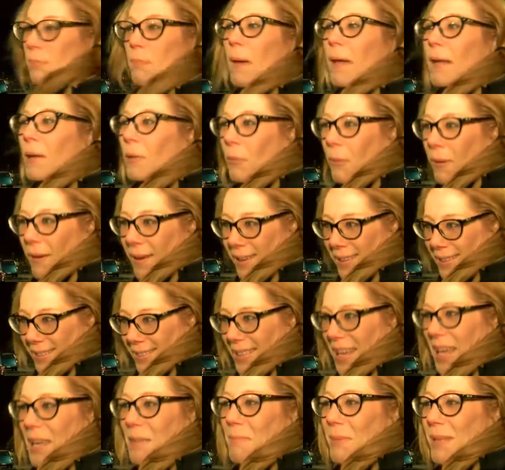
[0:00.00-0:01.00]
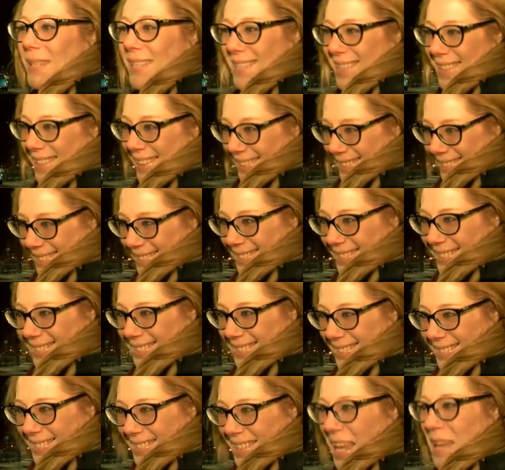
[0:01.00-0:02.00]
It's been a while. I miss it.
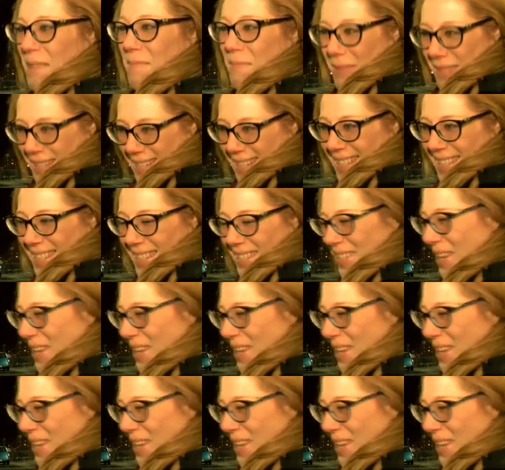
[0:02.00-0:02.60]
I miss the